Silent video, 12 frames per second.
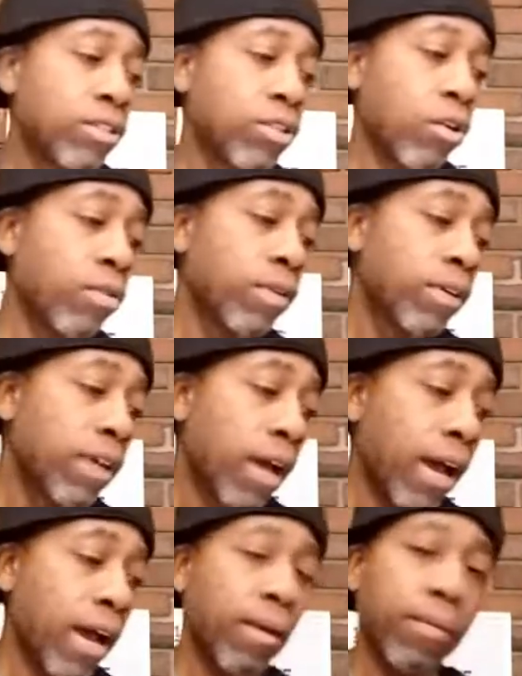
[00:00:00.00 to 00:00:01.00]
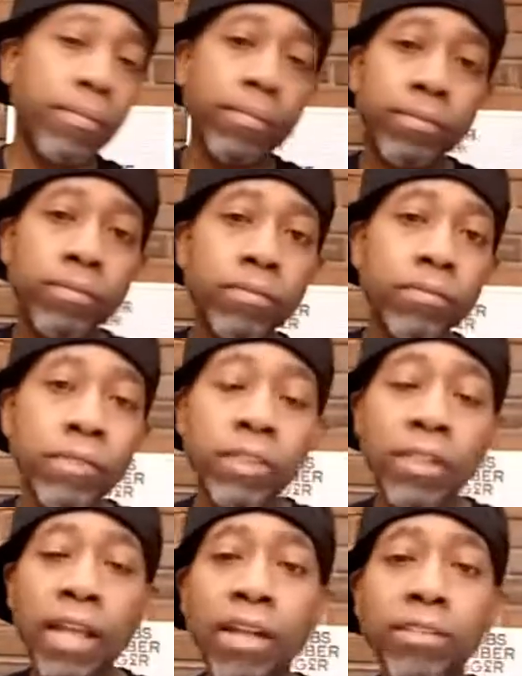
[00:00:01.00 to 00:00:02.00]
So
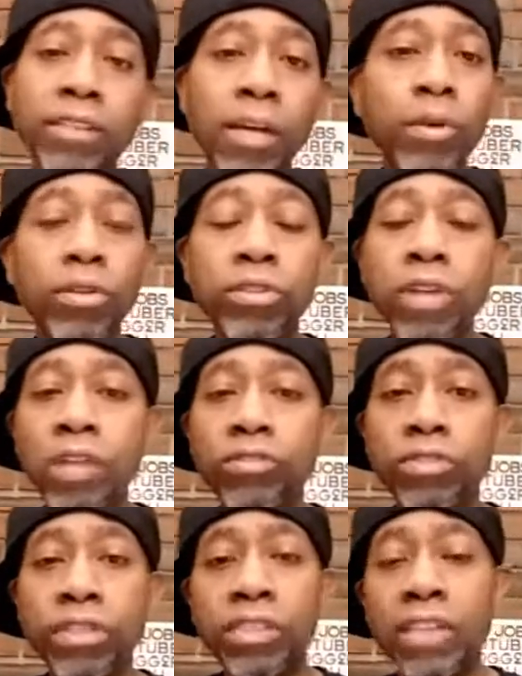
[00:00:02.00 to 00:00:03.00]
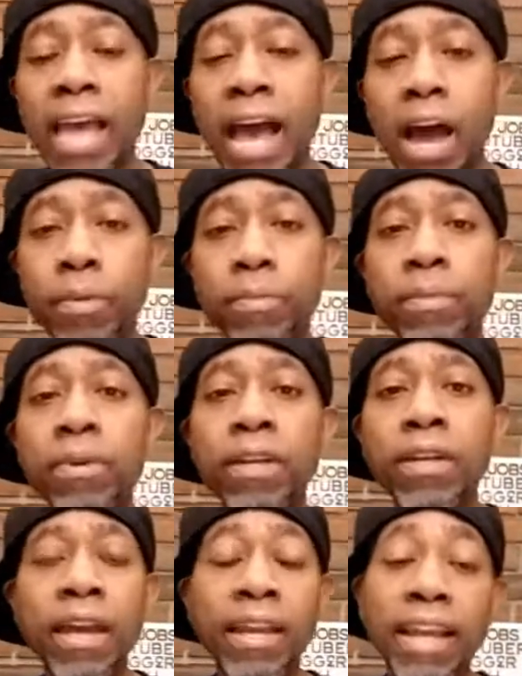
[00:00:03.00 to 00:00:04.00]
there's a lot of double entendres in this album,
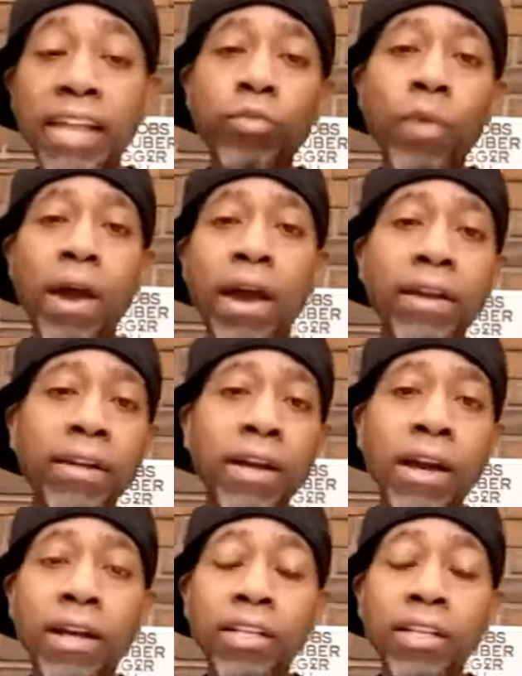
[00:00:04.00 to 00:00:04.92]
and that's why